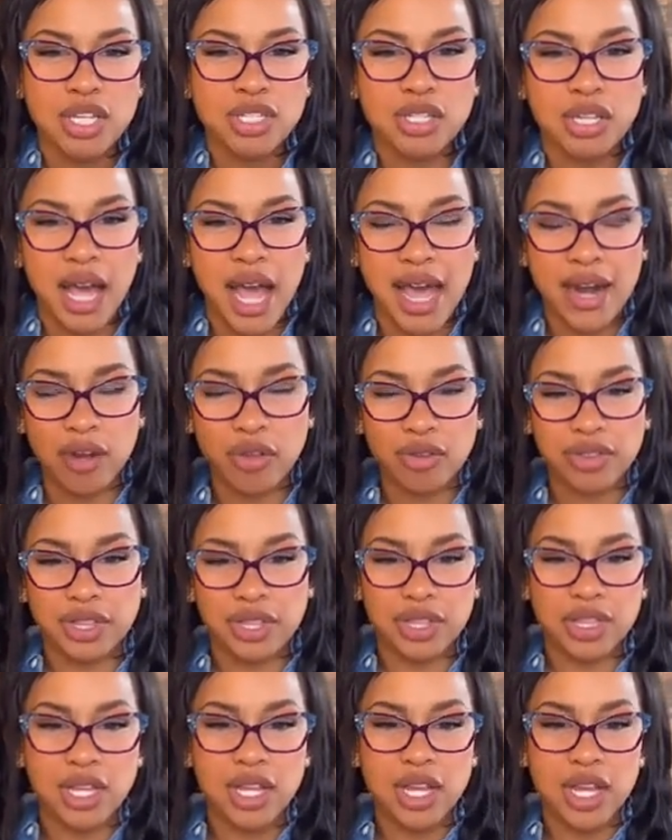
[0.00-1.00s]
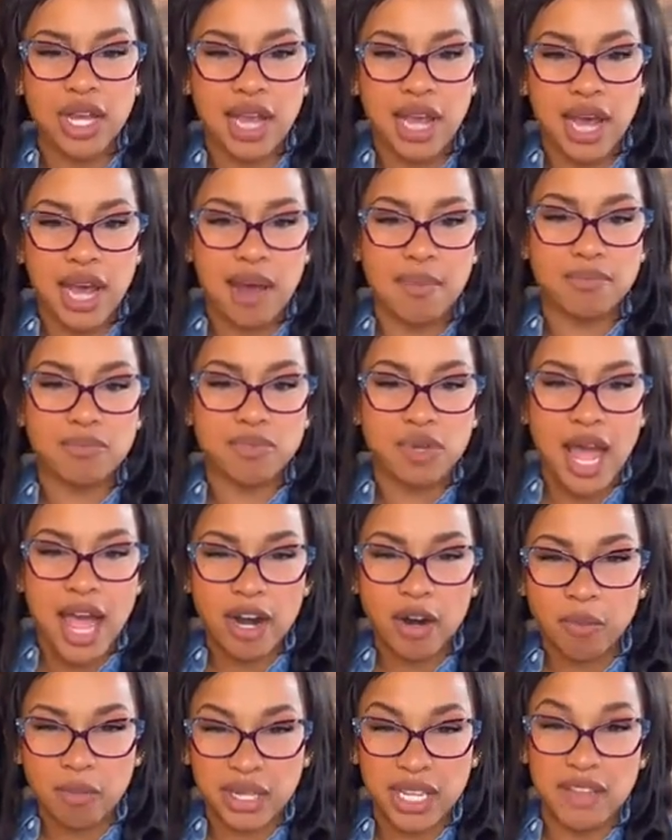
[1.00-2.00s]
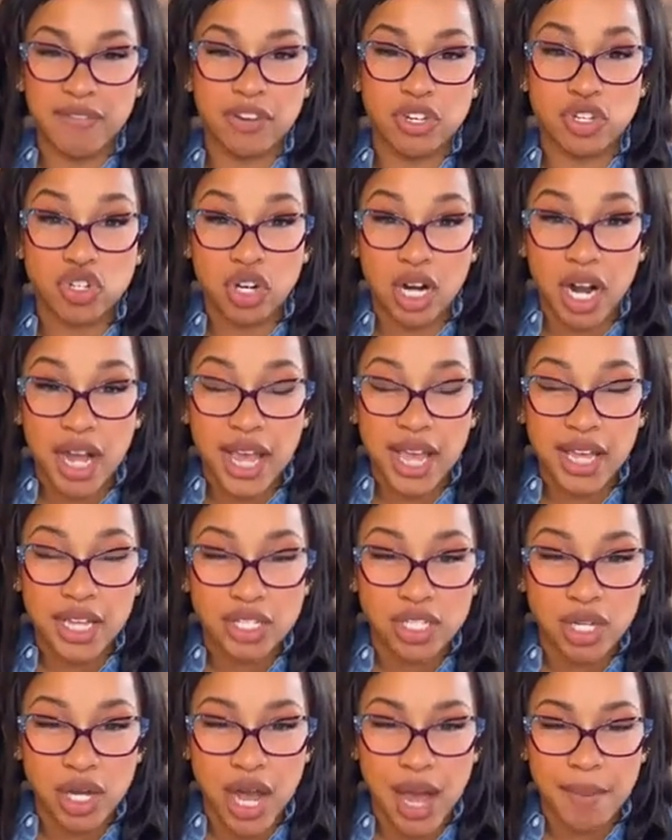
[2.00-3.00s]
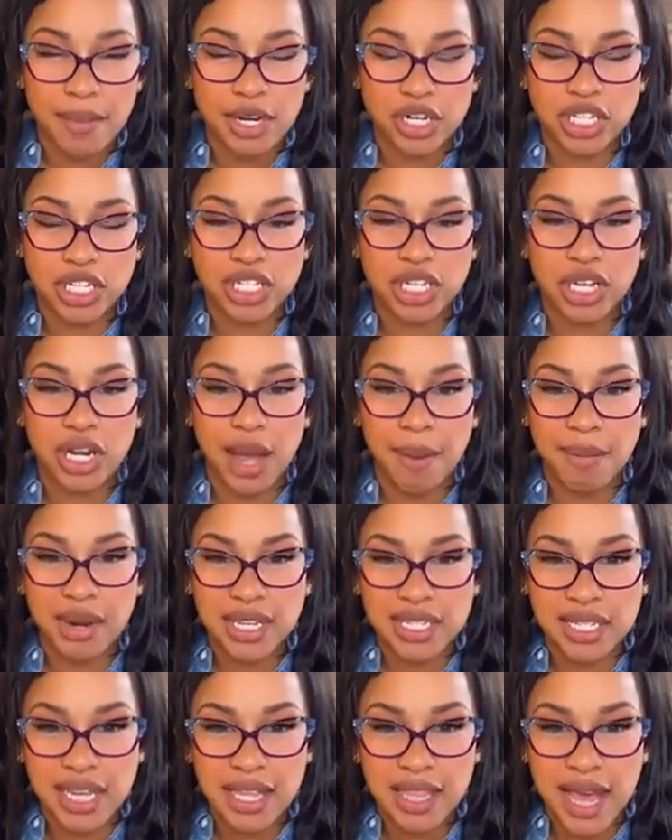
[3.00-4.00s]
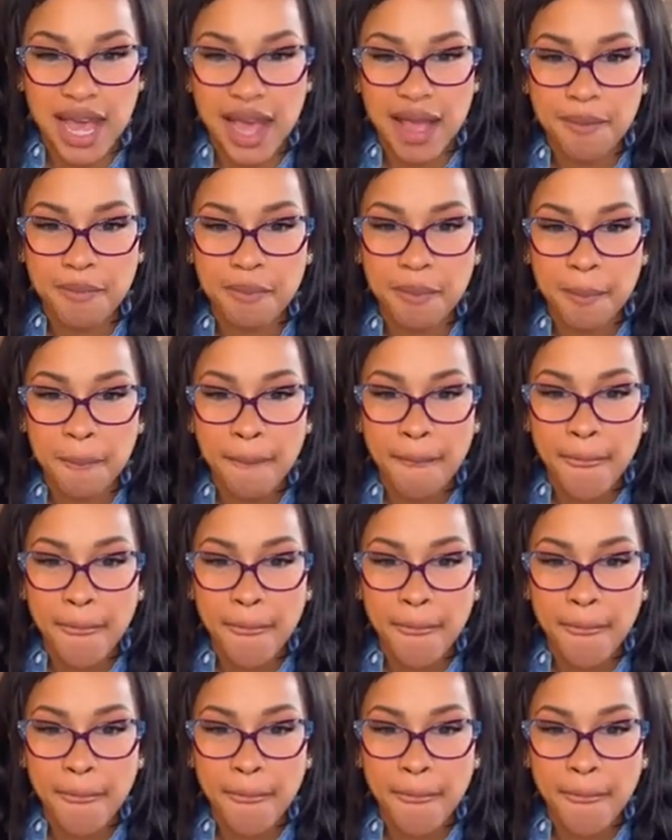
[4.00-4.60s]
So I don't believe in trying, so I'm gonna say that.